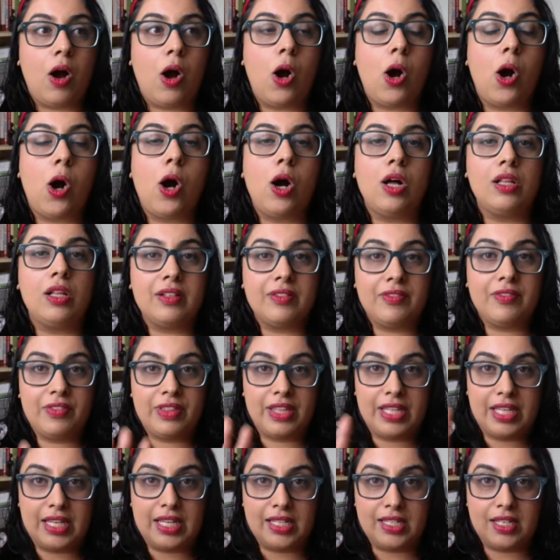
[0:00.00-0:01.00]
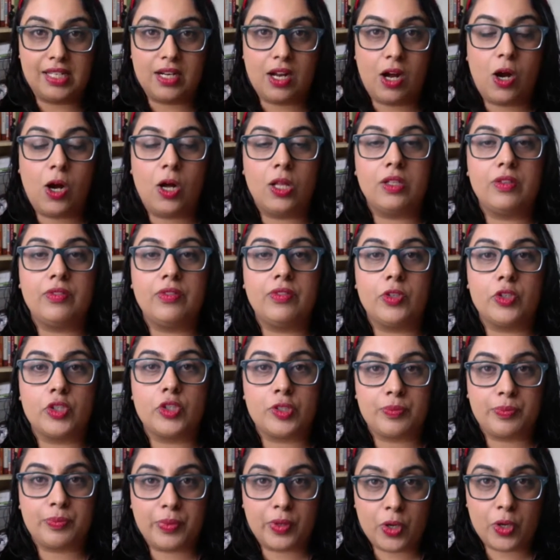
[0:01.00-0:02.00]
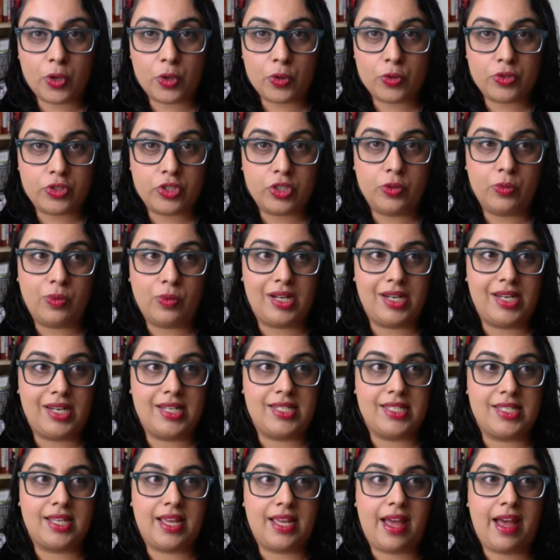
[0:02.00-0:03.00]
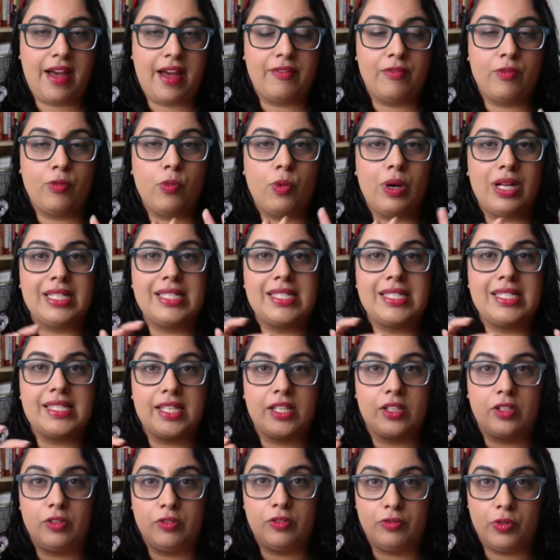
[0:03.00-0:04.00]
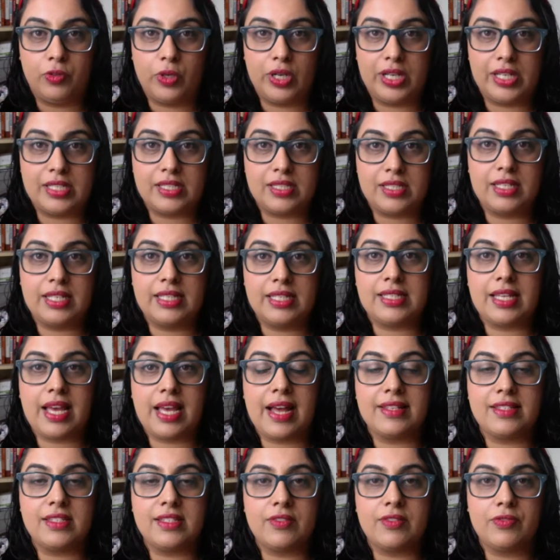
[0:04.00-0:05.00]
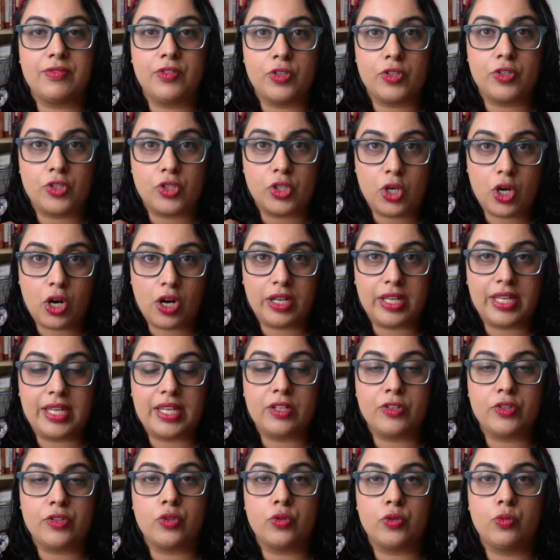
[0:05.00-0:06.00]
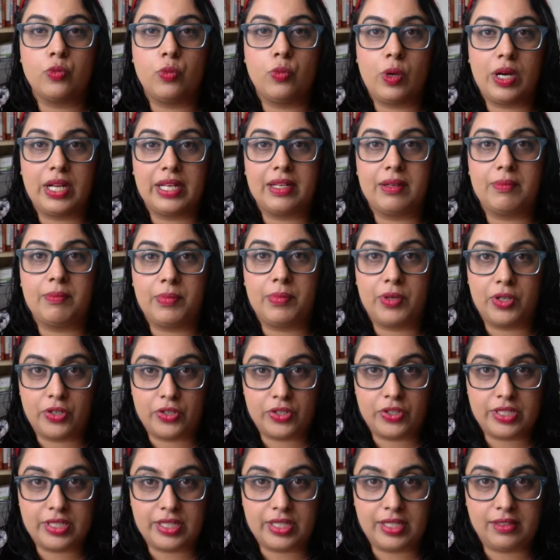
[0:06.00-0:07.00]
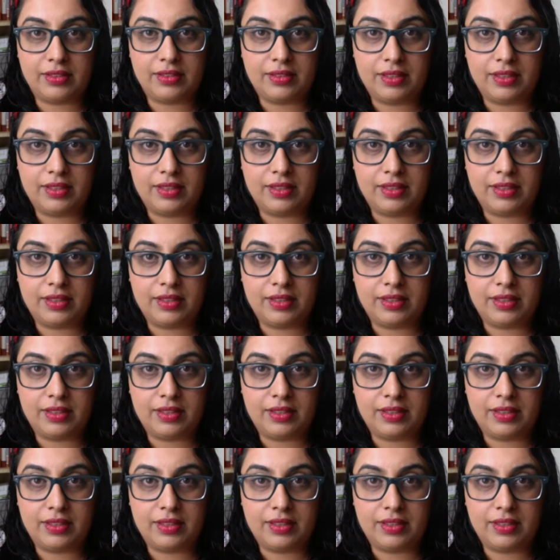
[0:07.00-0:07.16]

all of those posts, you want it to have one single voice. It's as if you're talking to one person.